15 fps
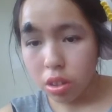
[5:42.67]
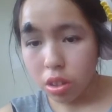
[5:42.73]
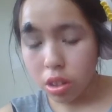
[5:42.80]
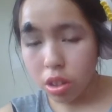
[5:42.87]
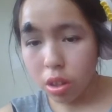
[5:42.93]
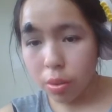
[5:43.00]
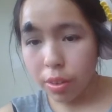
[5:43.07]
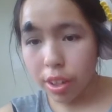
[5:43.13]

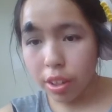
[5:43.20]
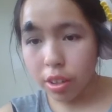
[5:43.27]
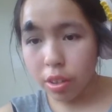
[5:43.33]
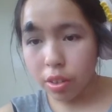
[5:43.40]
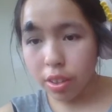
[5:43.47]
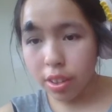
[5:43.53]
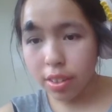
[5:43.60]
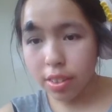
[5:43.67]
Oh wait,
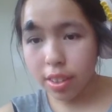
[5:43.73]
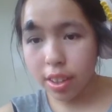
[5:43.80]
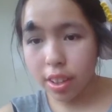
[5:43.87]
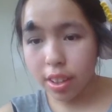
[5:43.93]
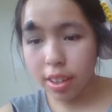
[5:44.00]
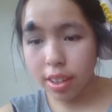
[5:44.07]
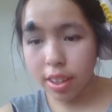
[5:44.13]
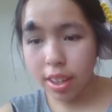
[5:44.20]
no, that's
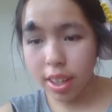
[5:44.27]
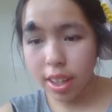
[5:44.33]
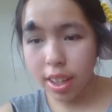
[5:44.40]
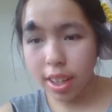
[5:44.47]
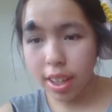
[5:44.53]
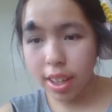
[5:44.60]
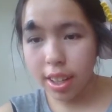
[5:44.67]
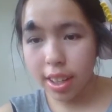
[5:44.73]
not.
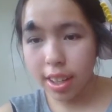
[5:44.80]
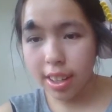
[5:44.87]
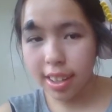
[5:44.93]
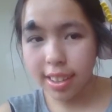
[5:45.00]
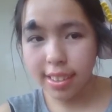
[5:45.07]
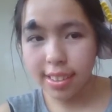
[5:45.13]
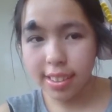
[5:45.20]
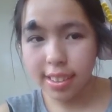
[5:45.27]
Ah,
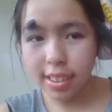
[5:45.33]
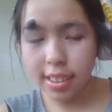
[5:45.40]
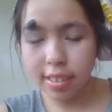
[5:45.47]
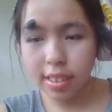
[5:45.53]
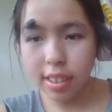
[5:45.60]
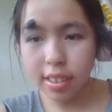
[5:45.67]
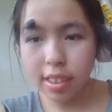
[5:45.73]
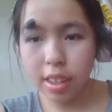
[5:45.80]
it
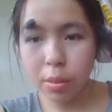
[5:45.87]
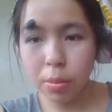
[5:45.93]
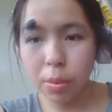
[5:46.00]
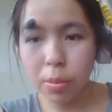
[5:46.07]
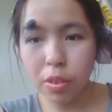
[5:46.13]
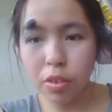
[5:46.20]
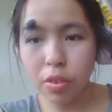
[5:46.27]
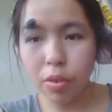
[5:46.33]
didn't give me
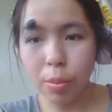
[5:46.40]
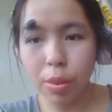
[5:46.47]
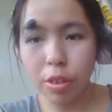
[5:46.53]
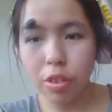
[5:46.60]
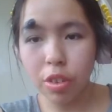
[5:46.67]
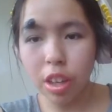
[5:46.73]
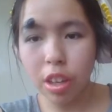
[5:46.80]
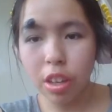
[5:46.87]
much
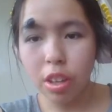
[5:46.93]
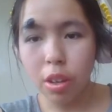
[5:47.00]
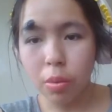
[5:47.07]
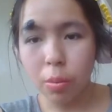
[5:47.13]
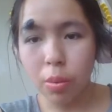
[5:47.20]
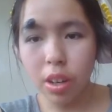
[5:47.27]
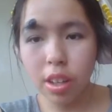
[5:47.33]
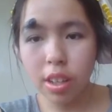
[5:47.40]
information. Okay,
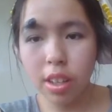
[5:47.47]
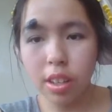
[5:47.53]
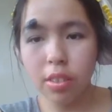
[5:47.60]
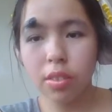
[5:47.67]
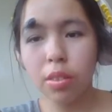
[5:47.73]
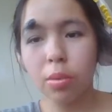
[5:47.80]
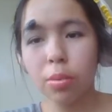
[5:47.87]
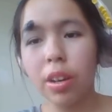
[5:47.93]
why
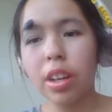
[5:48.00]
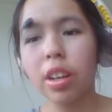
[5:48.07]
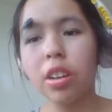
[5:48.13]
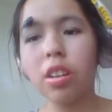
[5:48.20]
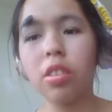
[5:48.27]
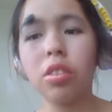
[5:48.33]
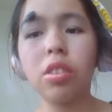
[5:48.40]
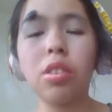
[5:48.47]
is the rake
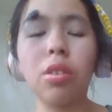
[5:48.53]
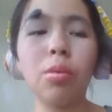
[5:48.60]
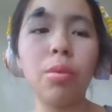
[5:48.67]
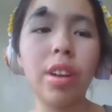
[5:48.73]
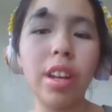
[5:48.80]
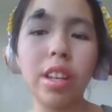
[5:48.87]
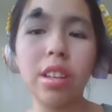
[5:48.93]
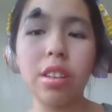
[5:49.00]
called the
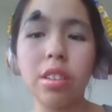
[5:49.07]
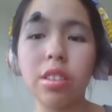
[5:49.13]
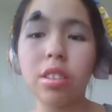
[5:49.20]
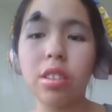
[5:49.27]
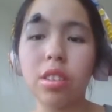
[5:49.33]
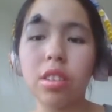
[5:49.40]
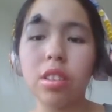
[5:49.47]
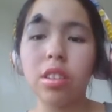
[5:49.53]
rake?
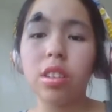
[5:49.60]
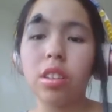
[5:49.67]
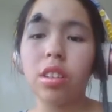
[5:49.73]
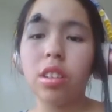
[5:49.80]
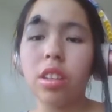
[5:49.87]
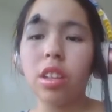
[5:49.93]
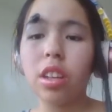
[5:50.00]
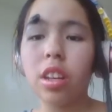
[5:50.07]

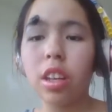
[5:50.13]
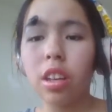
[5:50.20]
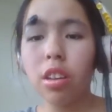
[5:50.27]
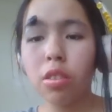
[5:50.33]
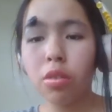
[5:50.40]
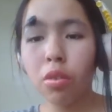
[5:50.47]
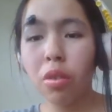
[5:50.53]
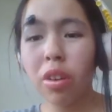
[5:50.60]
In a
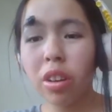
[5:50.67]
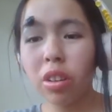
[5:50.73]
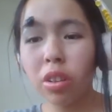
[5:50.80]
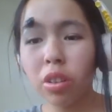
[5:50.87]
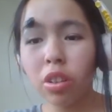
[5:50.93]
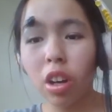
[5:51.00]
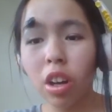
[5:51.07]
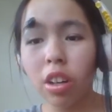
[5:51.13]

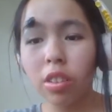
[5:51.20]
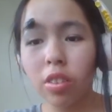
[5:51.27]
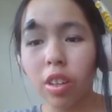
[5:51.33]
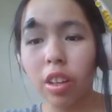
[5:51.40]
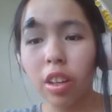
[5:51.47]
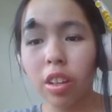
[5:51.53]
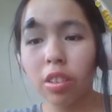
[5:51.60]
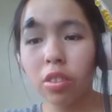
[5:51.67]
historical
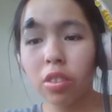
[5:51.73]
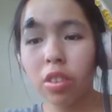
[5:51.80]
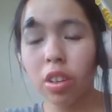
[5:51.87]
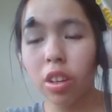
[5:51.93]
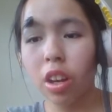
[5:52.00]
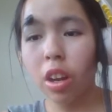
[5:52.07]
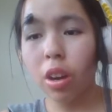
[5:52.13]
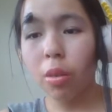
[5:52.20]
context,
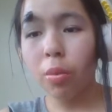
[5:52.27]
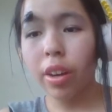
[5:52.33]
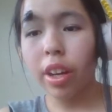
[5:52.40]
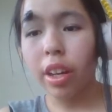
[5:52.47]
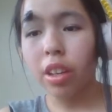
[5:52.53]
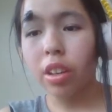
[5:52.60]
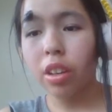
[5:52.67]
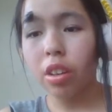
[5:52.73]
a
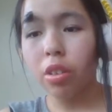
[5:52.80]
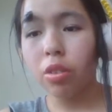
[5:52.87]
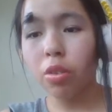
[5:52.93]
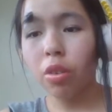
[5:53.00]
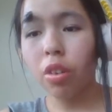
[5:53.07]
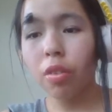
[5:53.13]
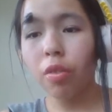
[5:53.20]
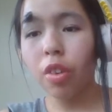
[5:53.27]
rake,
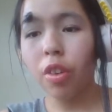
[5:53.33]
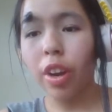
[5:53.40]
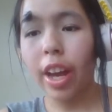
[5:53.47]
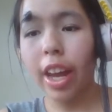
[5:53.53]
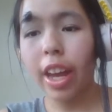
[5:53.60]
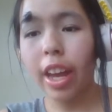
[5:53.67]
short for